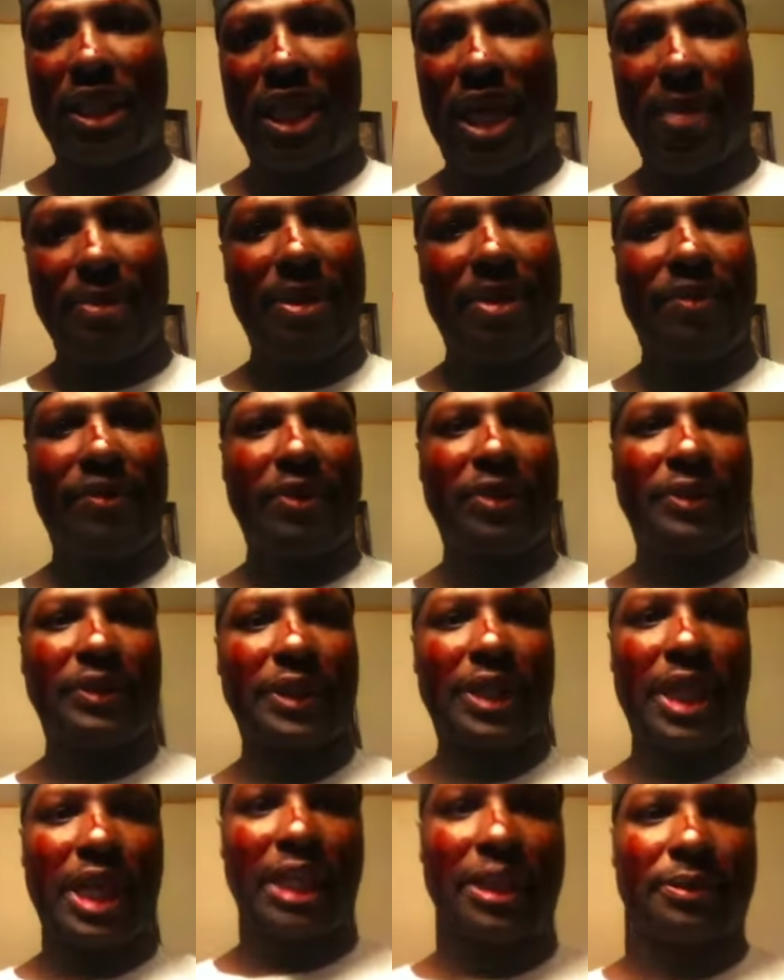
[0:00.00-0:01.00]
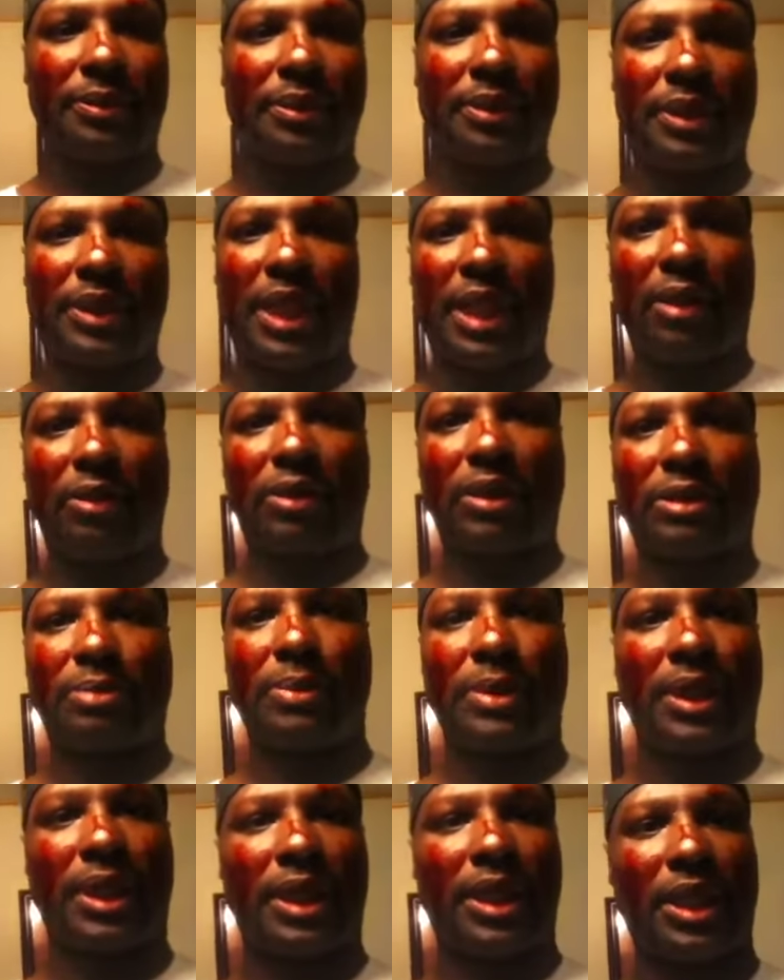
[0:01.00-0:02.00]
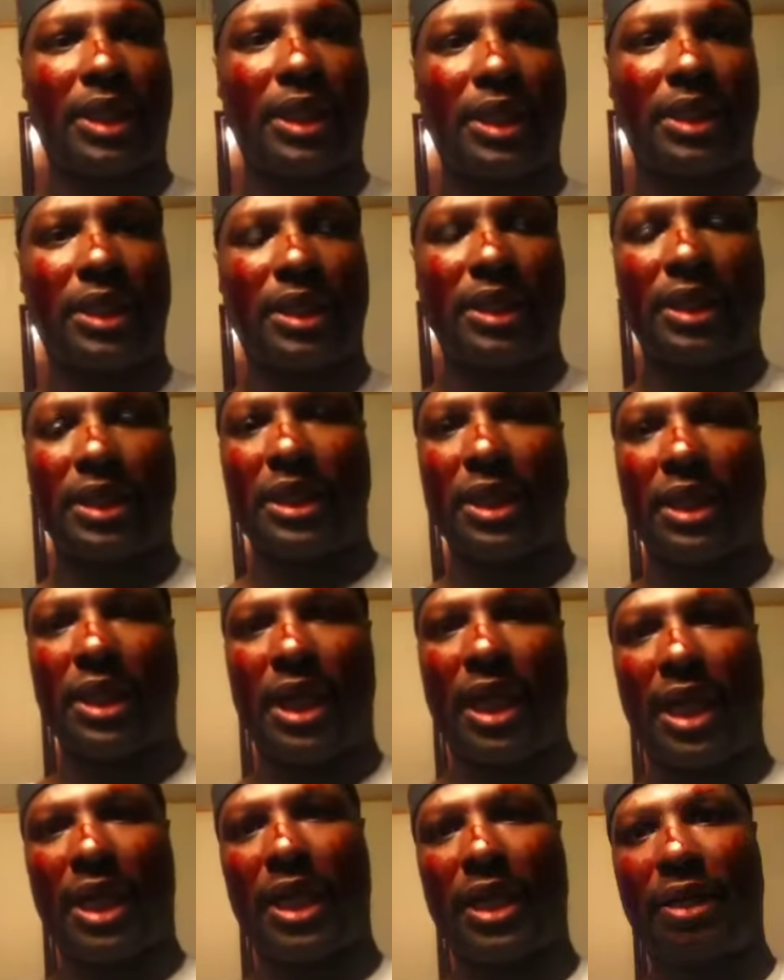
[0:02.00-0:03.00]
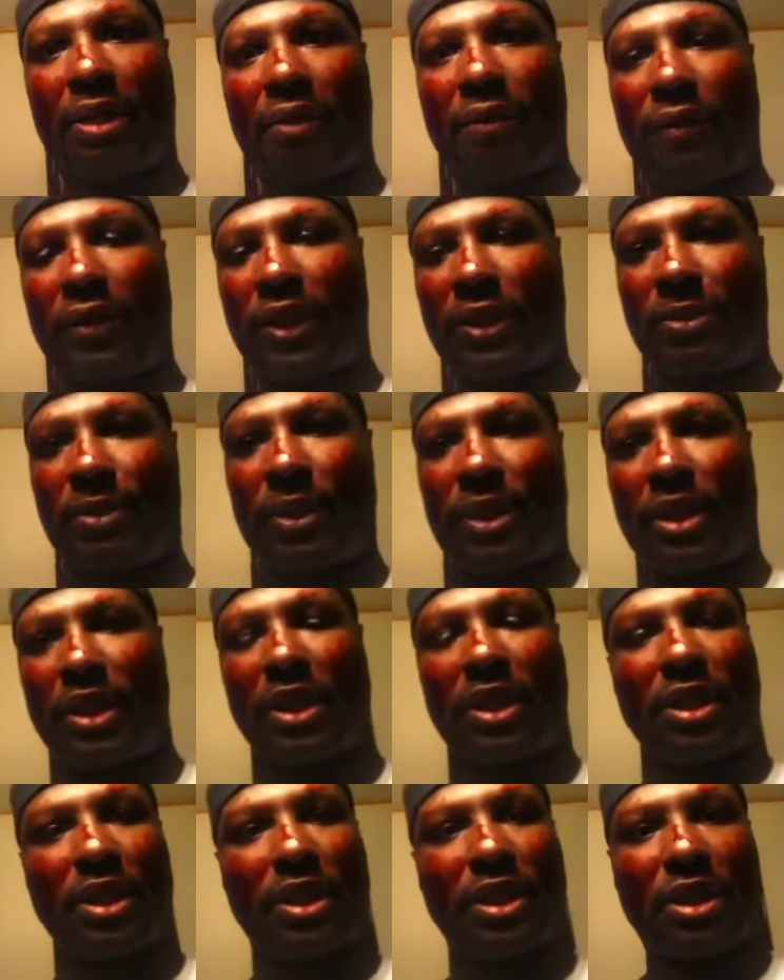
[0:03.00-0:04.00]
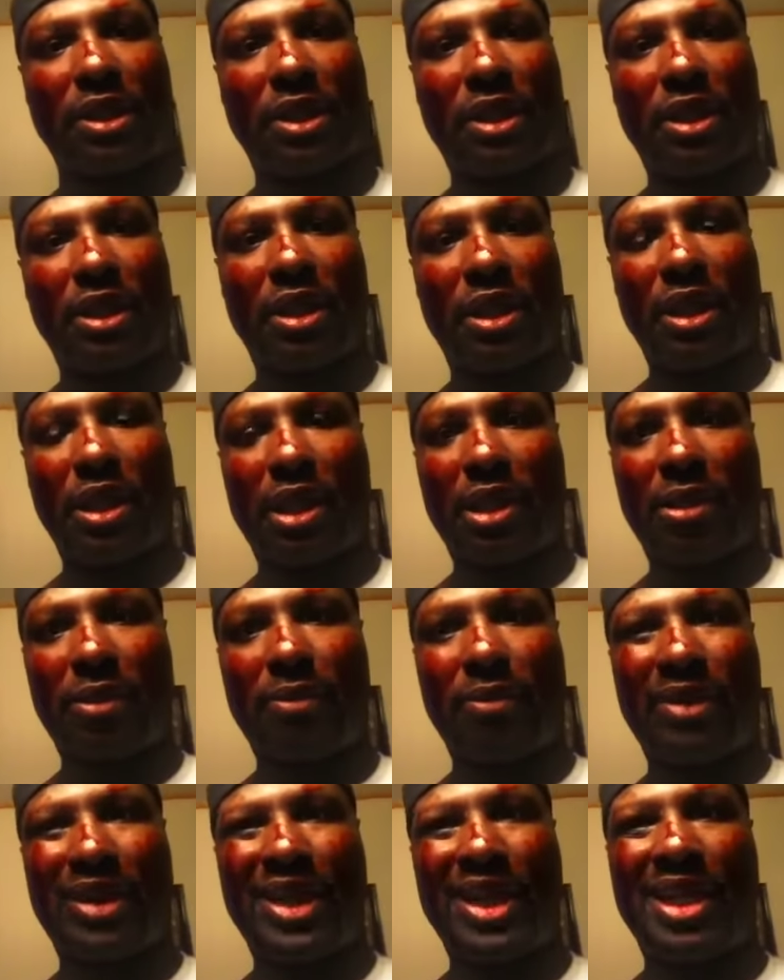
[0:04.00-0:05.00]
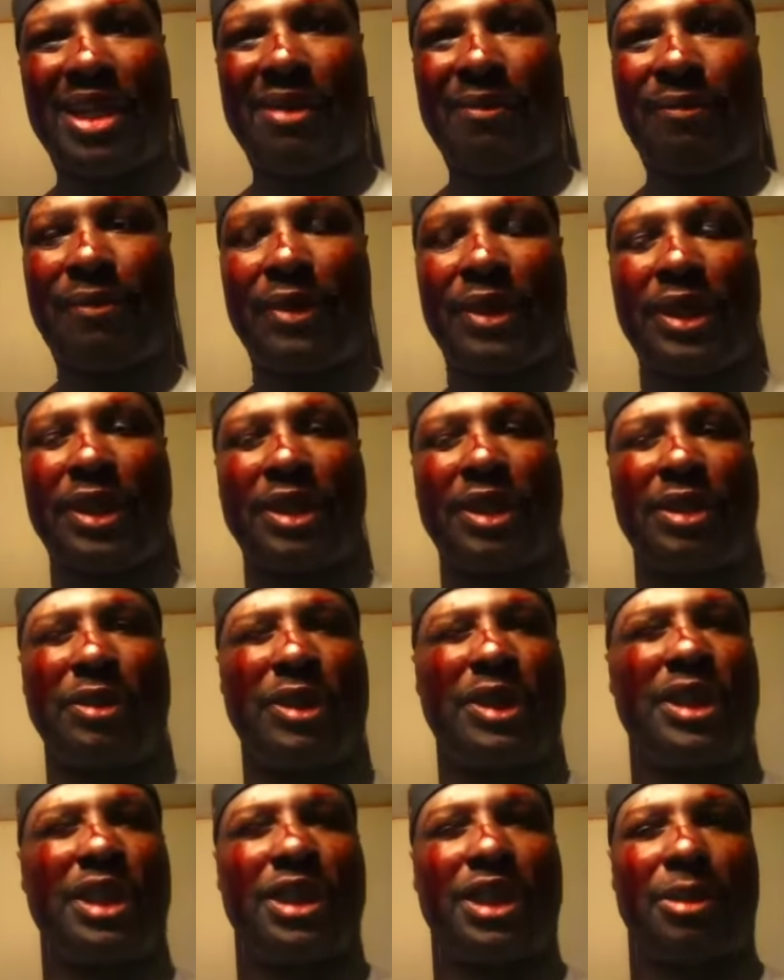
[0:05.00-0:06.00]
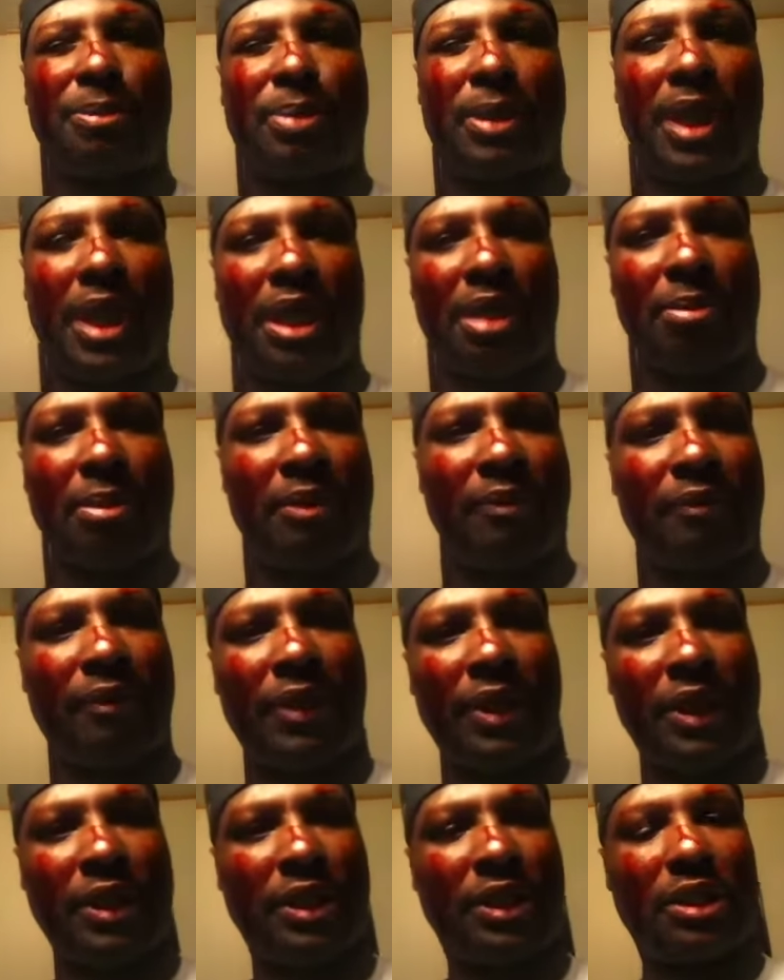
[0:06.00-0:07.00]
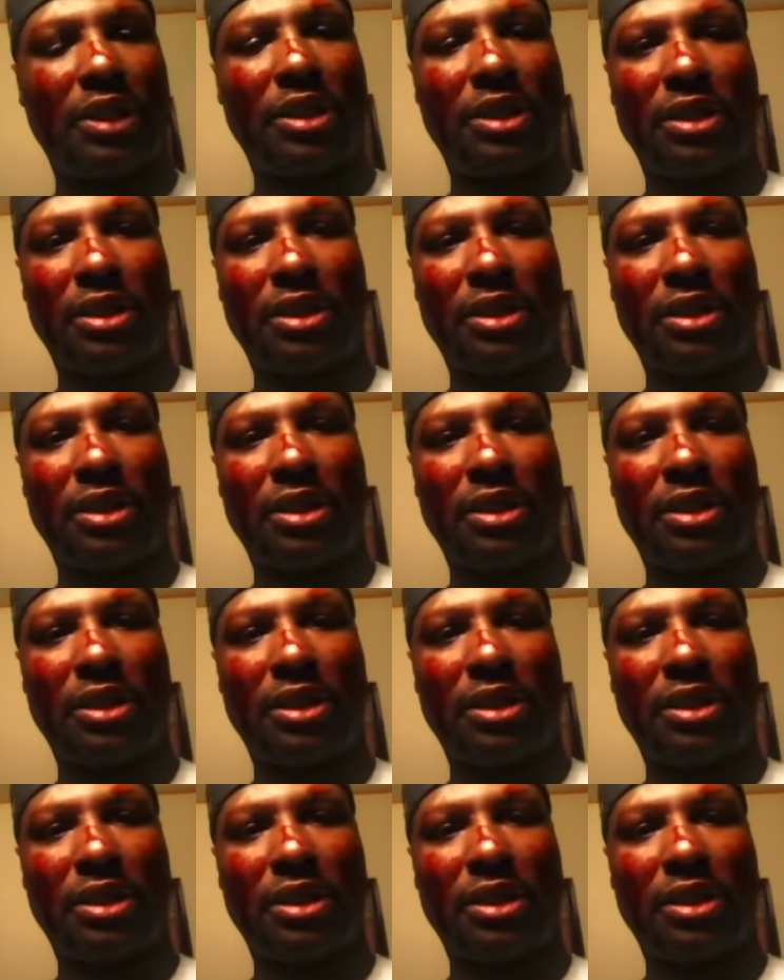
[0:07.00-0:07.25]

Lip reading: I'm not even going to the hospital because that costs money. I gotta go Facebook. Right now I'm feeling such a pain in my face.